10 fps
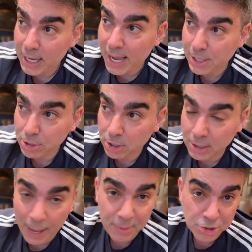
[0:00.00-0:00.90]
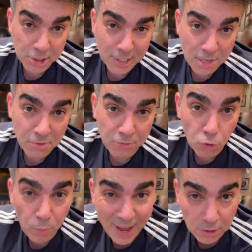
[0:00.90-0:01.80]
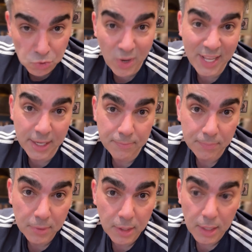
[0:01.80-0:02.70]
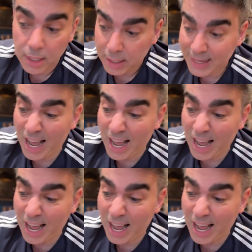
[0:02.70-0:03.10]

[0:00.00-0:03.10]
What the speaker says: and got a cappuccino for £4.20.